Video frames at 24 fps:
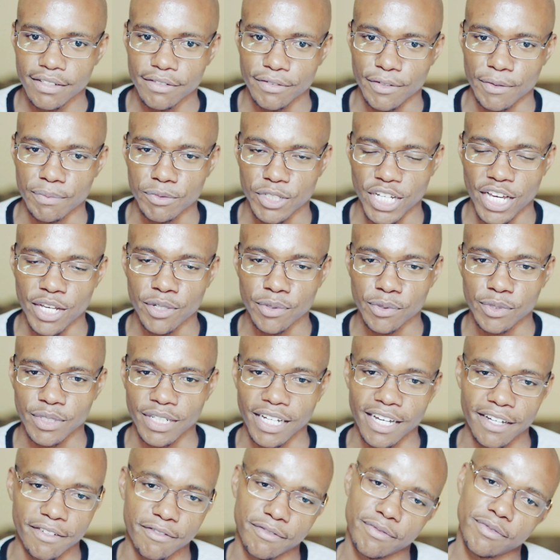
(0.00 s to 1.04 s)
From
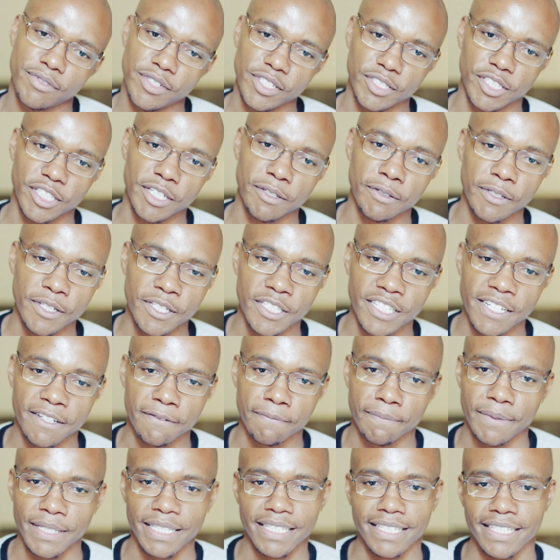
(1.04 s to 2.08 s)
childhood, it has
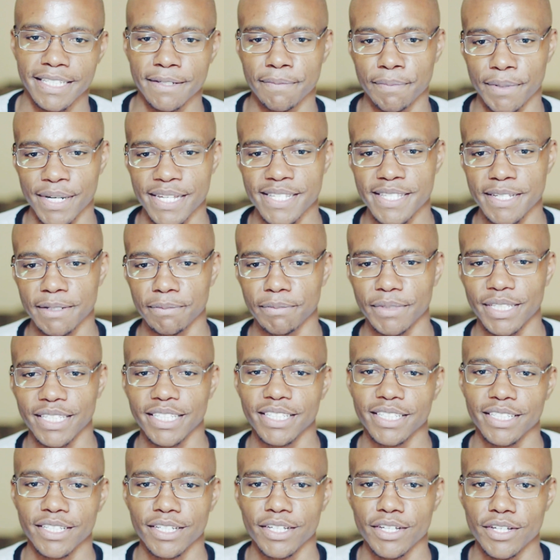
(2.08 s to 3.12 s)
been depressing me